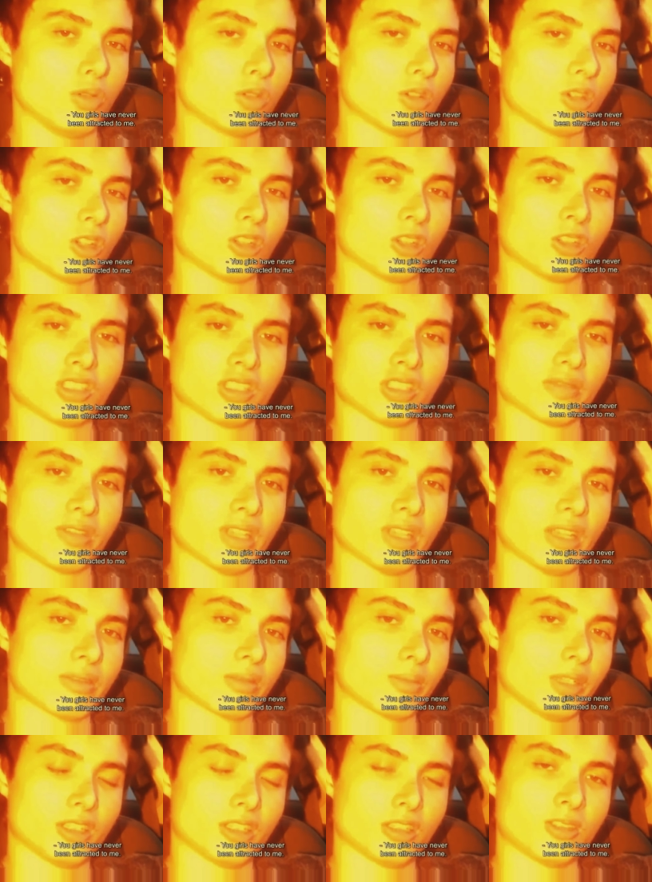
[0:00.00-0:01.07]
You girls have
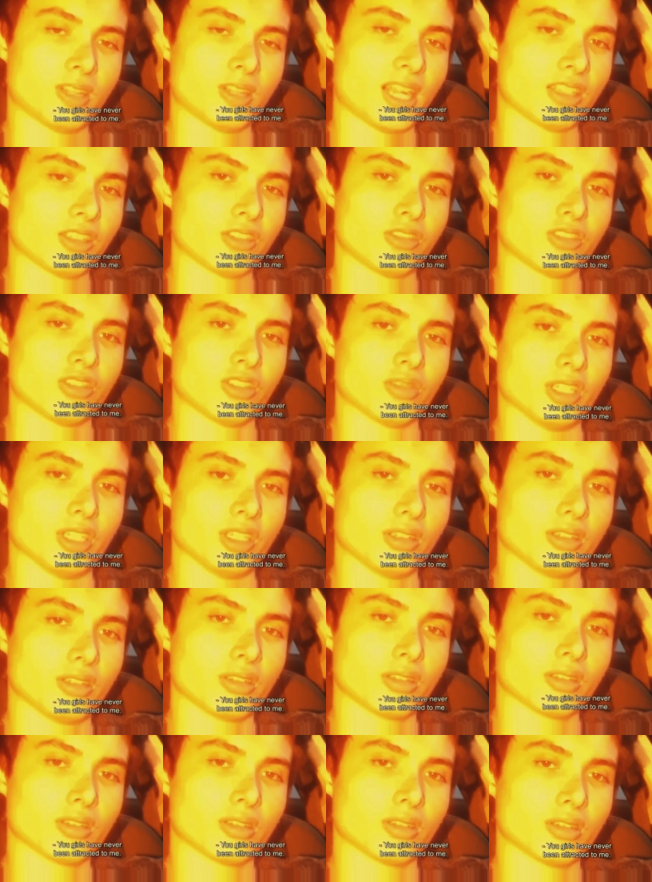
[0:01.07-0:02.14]
never been attracted to me.
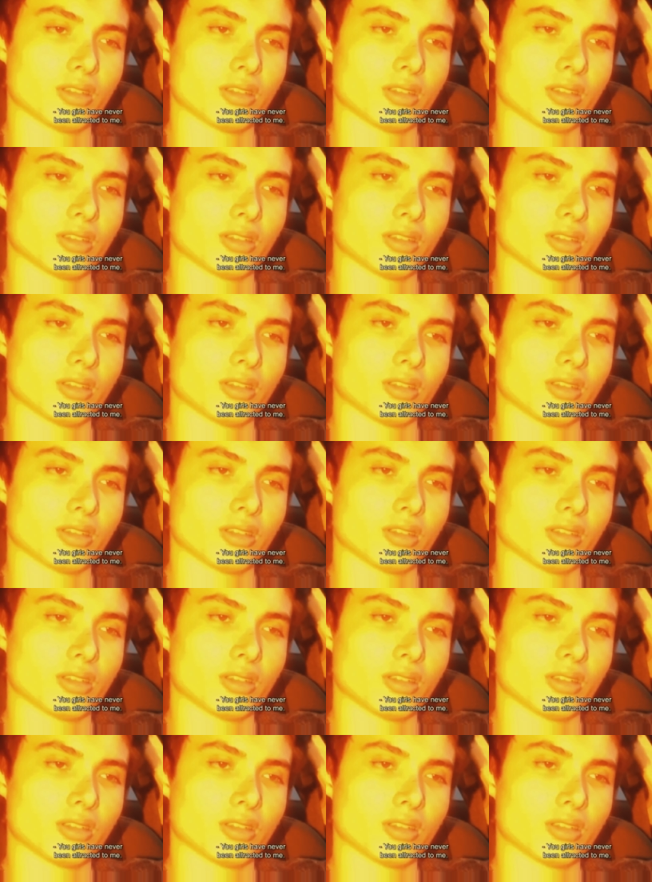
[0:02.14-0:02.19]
